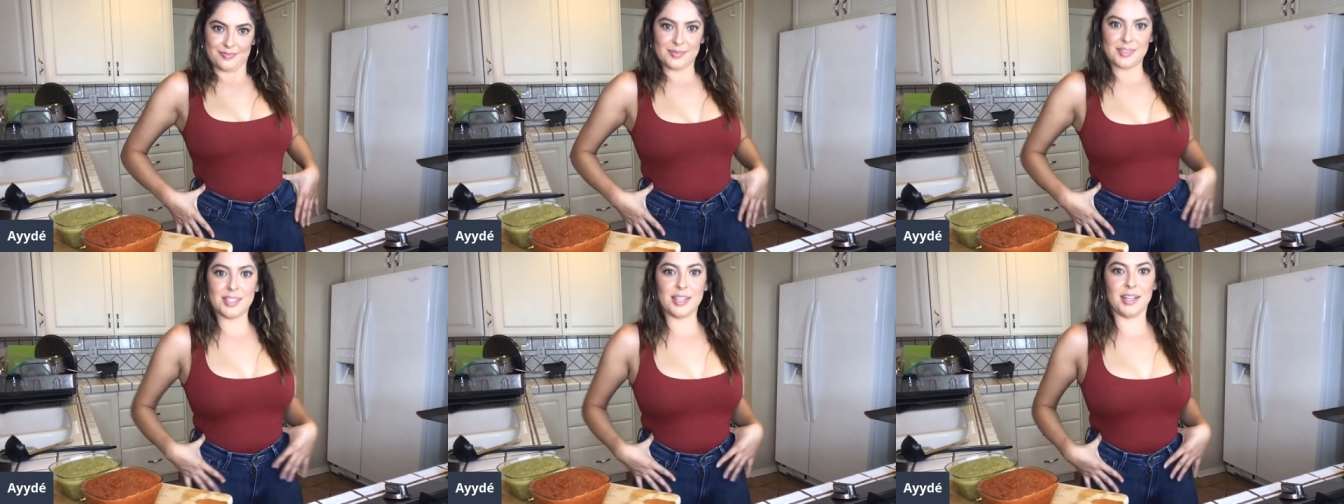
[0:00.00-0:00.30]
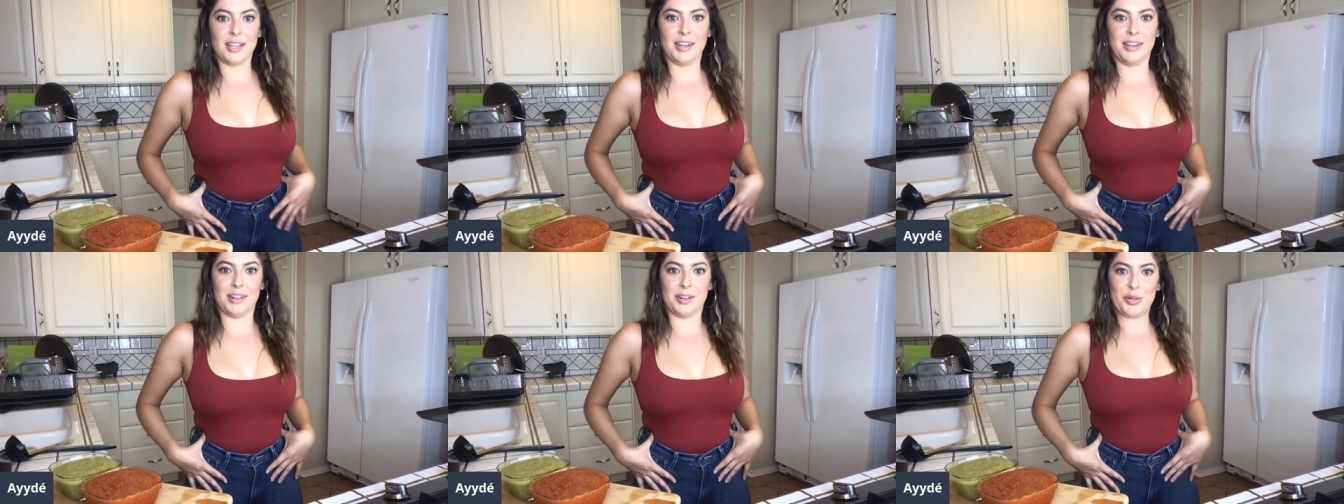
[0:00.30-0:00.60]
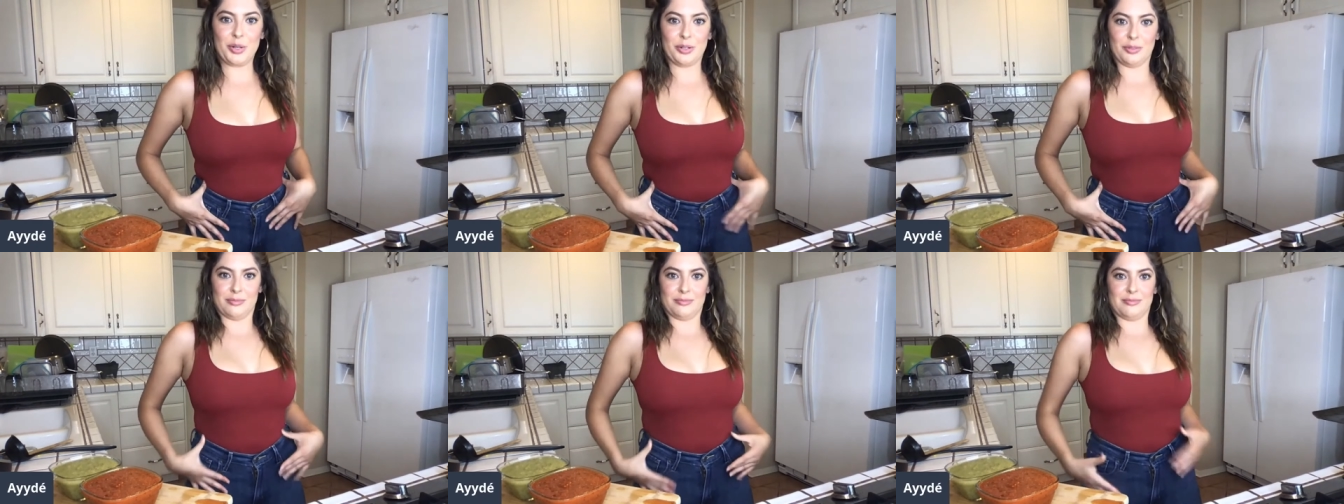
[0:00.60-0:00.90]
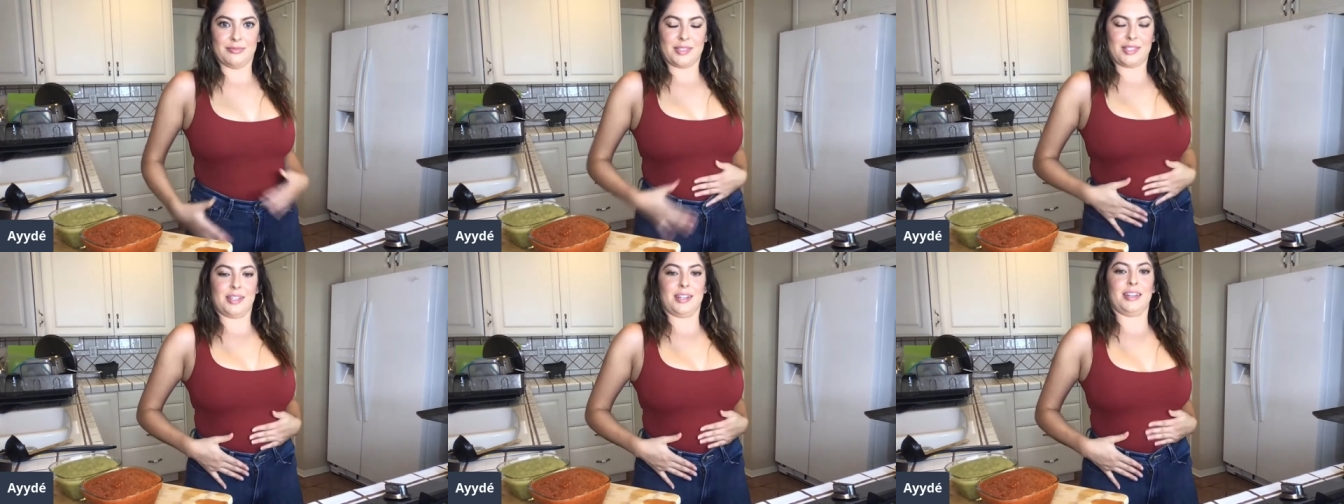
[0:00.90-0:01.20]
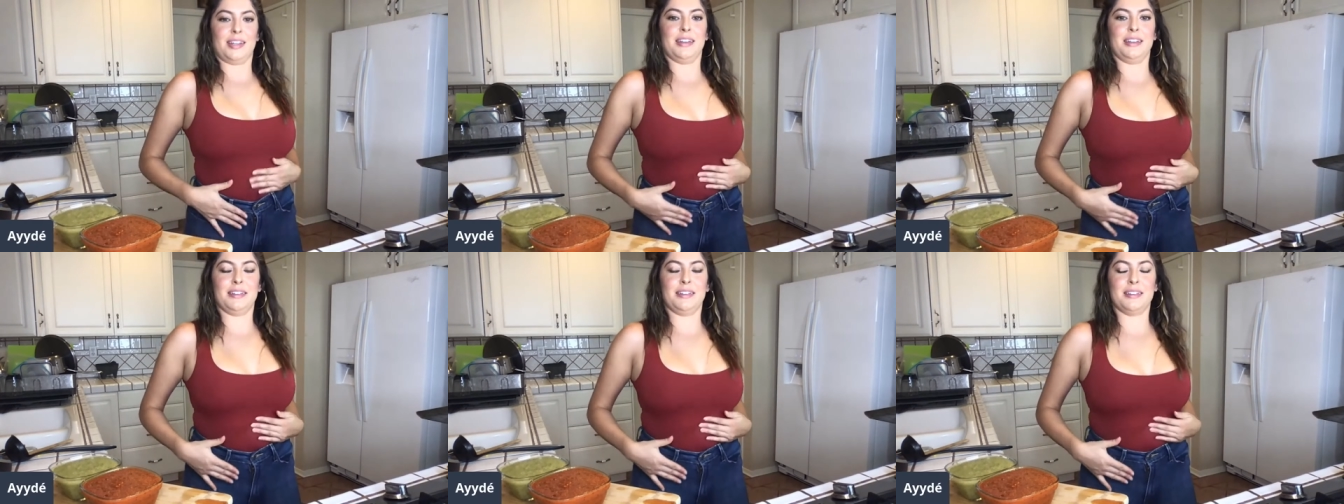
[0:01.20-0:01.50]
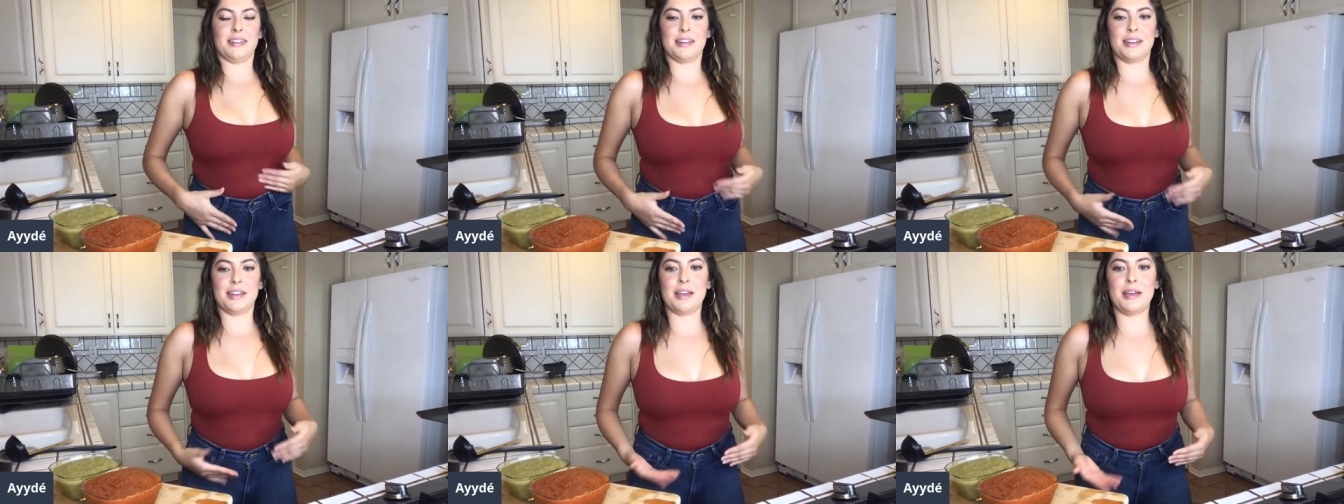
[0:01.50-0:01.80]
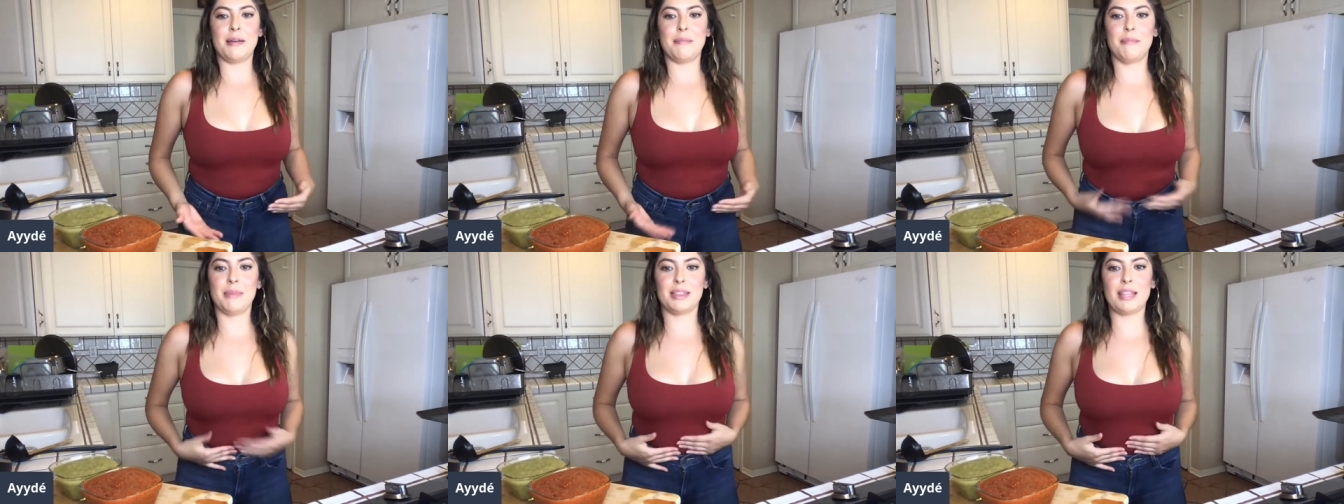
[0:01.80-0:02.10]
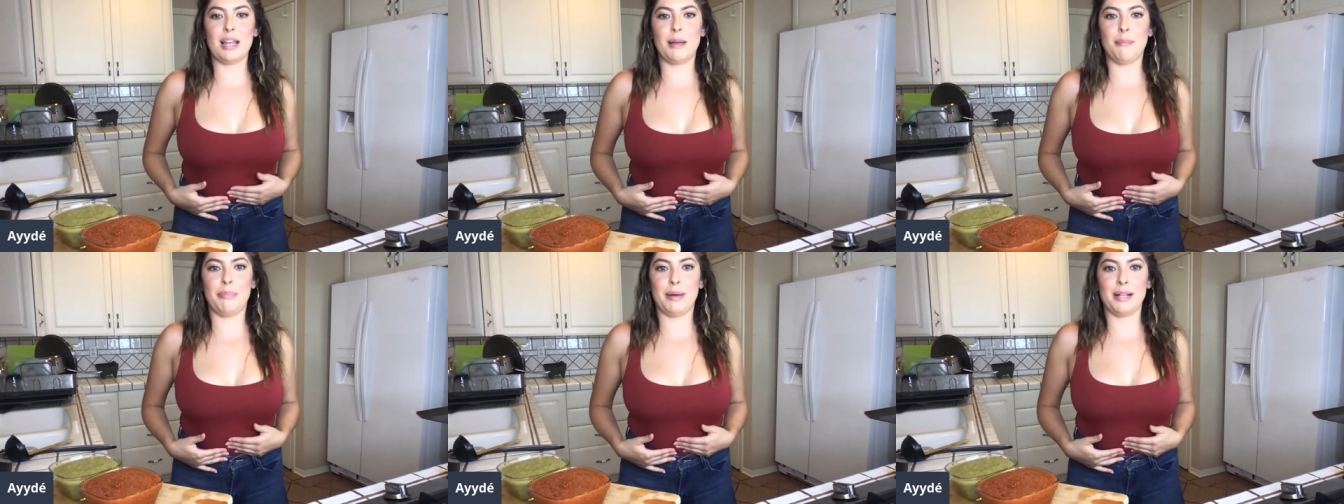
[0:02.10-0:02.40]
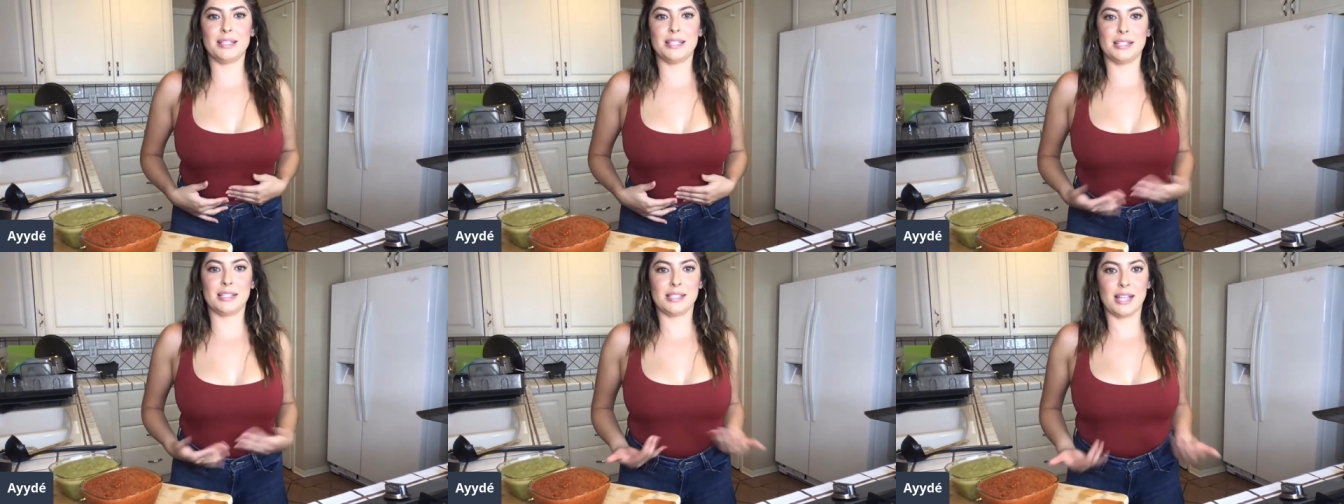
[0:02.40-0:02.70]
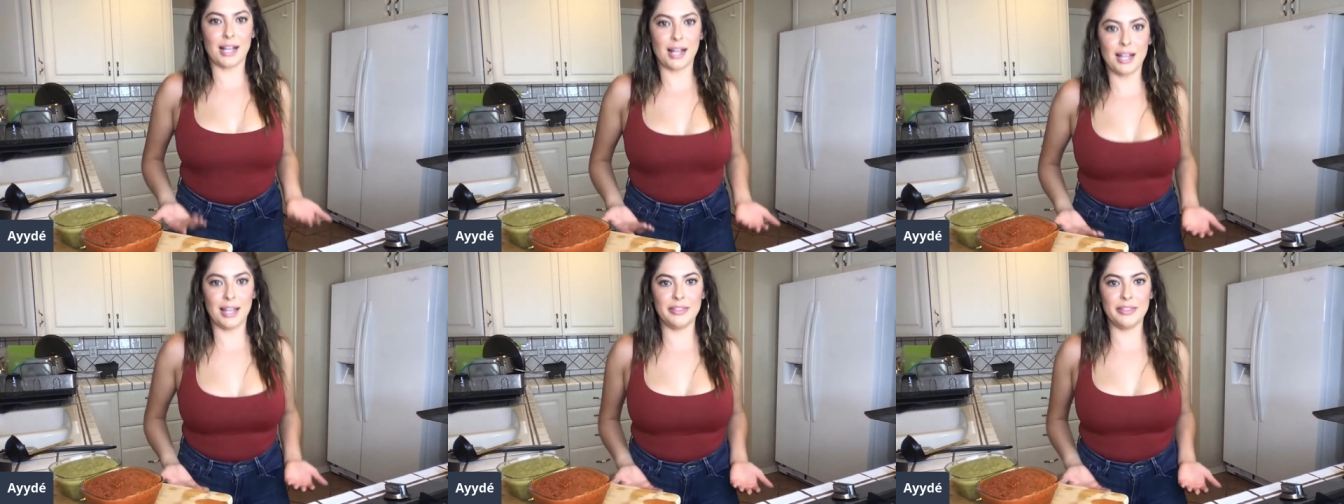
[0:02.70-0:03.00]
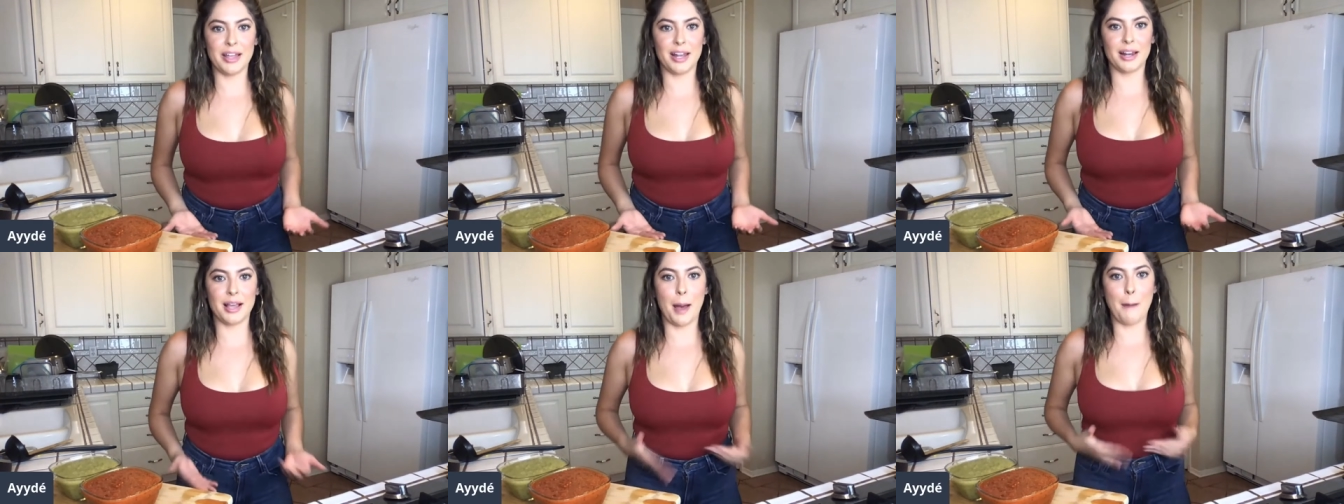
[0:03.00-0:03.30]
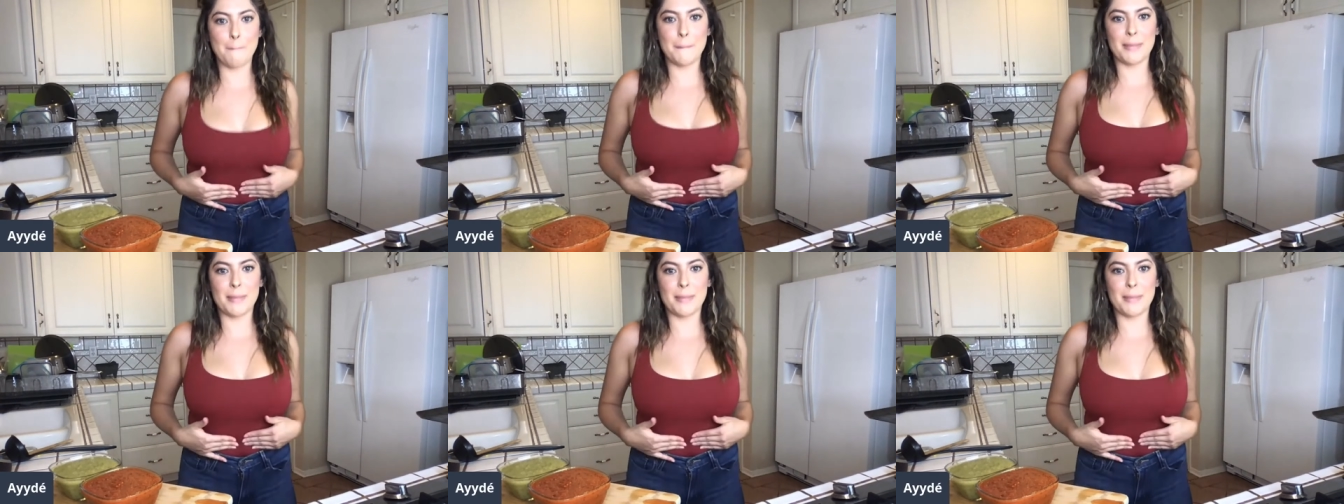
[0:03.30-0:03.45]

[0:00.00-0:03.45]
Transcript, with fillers: Suck it in, girl. Suck it in. Mete la panza, saca la nalga.